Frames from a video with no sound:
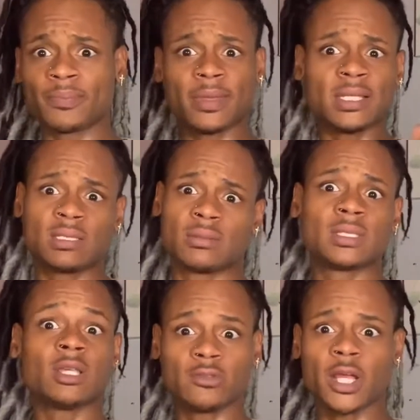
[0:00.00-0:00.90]
It's
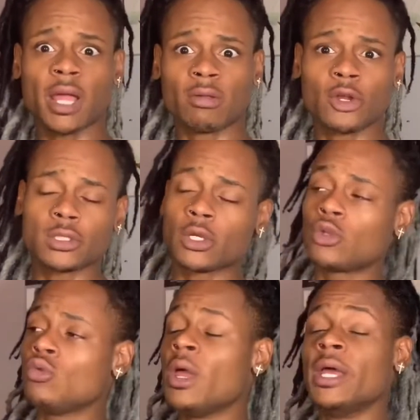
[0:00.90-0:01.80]
self checkout literally, so
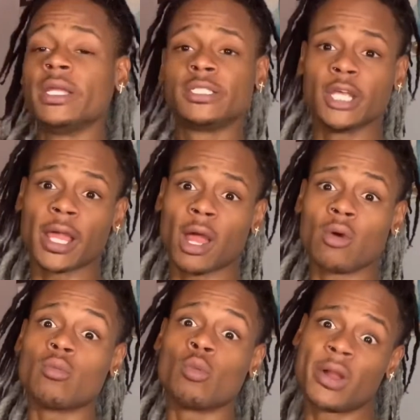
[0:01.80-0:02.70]
you check out
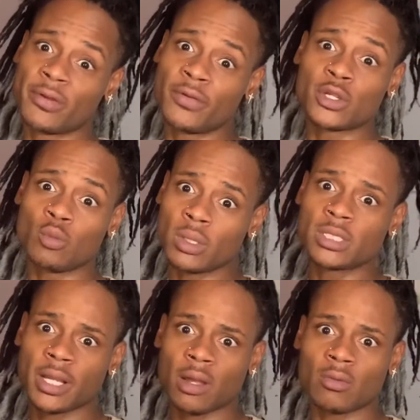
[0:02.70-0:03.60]
whatever the fuck you want to
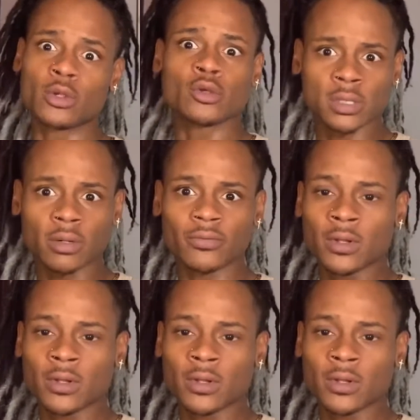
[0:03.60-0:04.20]
check out yourself.